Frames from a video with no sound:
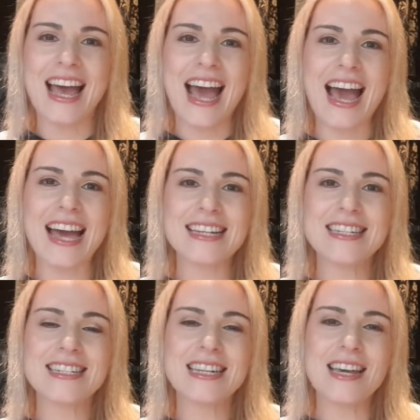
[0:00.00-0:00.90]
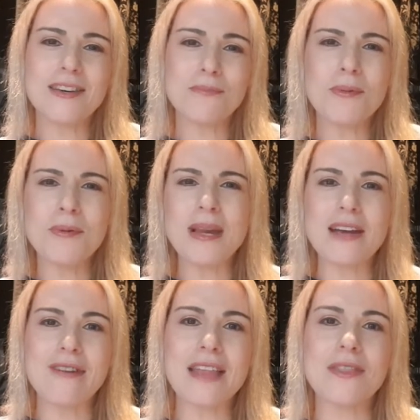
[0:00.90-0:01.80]
And probably
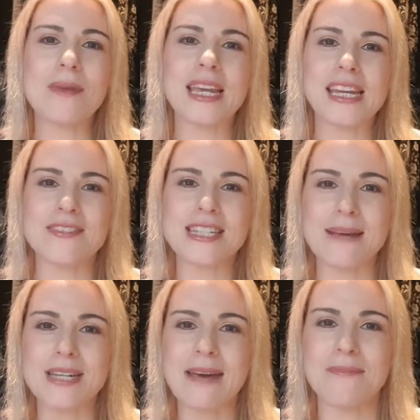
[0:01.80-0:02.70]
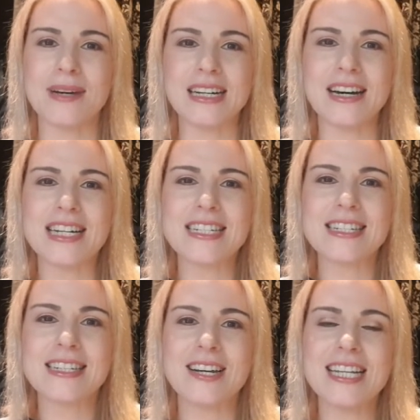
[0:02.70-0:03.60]
around the beginning of September, I
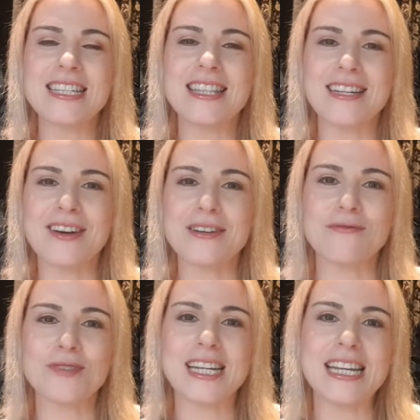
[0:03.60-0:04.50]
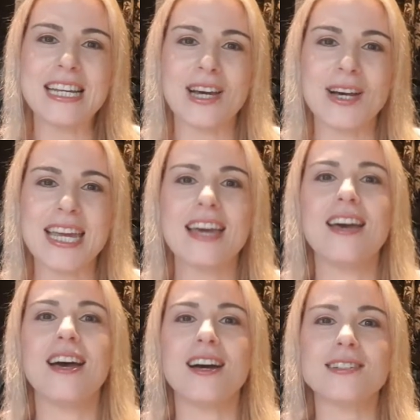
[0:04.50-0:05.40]
decided that I'd really like
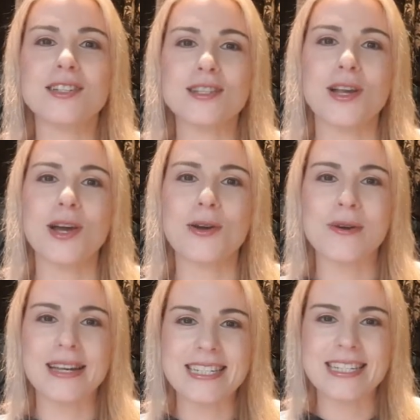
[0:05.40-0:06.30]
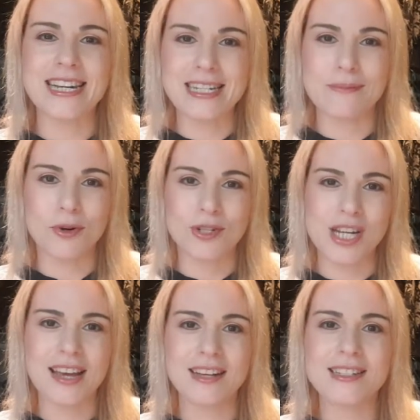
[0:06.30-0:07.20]
a slow and steady
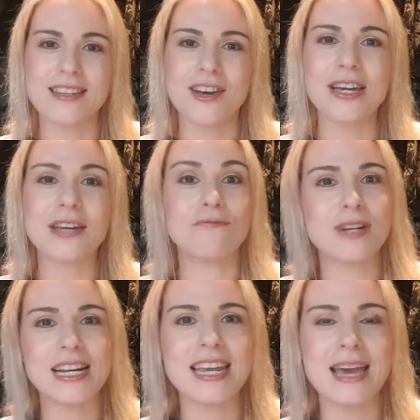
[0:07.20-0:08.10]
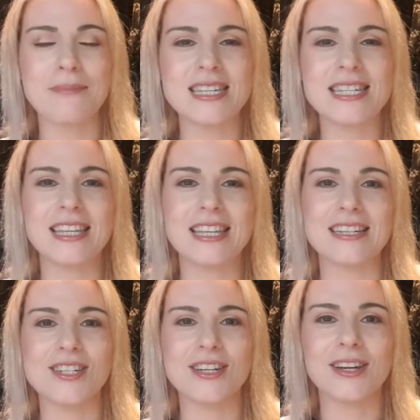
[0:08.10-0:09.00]
project that I could really get my teeth
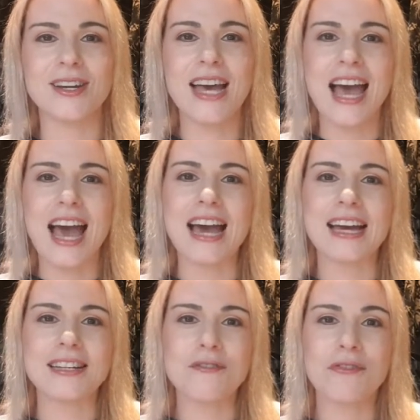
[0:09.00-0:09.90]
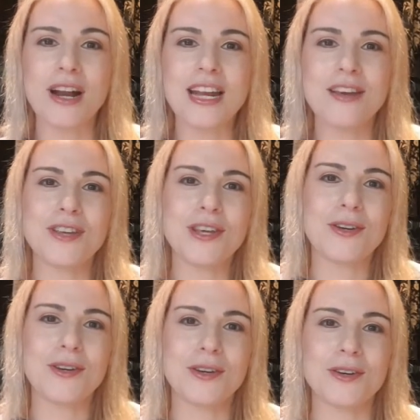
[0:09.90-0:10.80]
into. And for any of
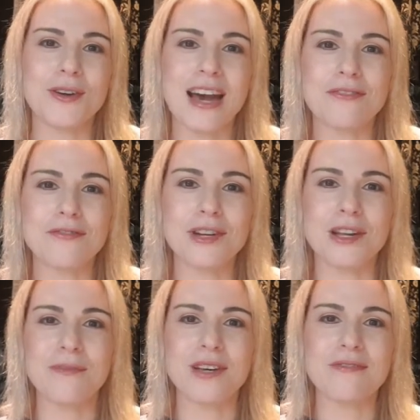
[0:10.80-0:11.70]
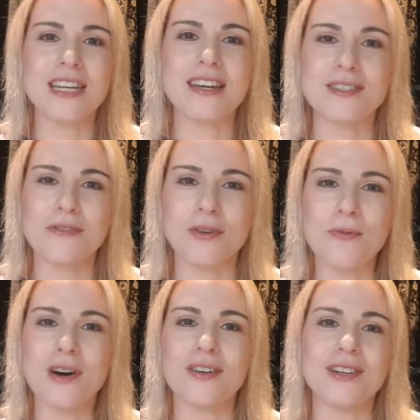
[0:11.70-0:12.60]
you who have followed my videos for a
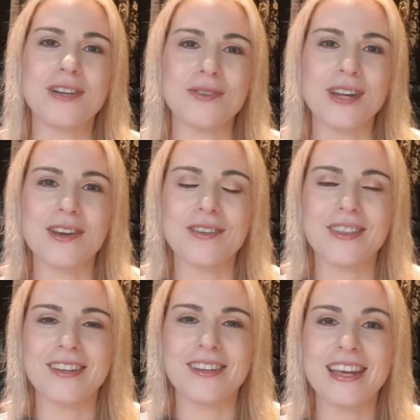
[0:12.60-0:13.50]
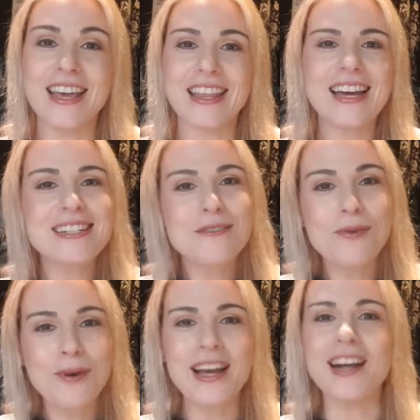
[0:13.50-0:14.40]
while, you'll know that that is
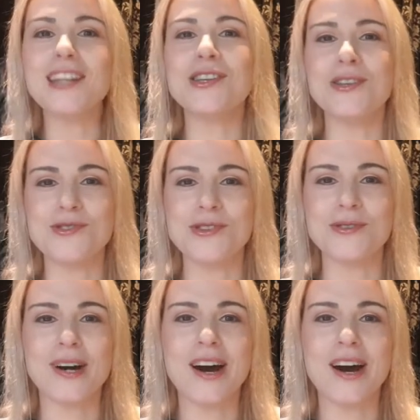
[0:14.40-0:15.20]
quite unusual.